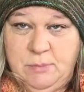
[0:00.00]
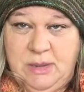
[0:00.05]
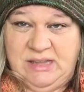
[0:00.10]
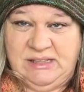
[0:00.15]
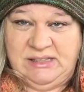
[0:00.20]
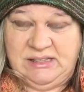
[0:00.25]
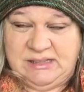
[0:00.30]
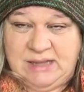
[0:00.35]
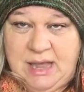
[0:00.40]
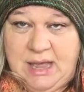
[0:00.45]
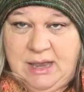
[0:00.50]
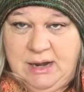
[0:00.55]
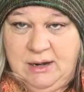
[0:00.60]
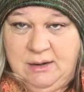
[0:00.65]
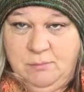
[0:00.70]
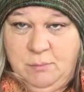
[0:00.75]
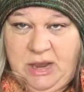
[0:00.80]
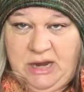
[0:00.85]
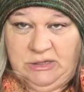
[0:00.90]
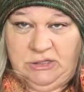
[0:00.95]
my
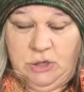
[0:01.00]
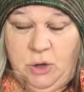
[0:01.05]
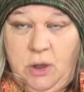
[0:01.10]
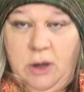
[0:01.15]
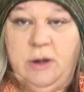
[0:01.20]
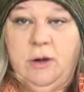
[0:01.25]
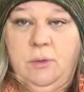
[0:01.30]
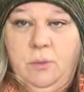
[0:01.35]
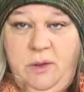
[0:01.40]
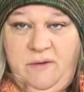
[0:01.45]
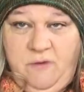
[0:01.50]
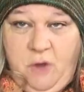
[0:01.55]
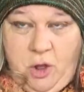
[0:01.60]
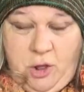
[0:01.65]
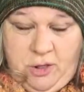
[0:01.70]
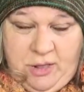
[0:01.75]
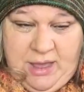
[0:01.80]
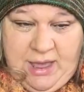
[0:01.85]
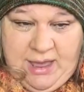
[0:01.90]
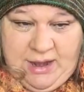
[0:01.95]
son, my daughter. We've
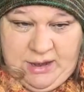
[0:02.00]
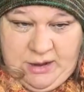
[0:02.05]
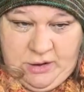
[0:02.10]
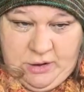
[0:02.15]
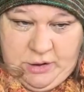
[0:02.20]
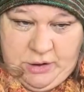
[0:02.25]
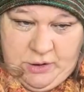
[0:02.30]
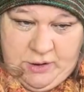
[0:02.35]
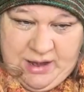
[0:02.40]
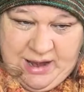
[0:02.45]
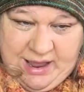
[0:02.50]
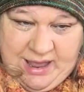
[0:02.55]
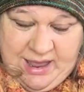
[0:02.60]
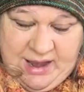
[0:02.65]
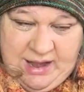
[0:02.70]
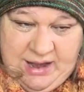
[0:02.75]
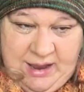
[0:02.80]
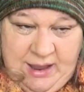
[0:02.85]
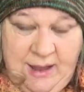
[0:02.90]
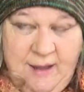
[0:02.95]
all had it on our head.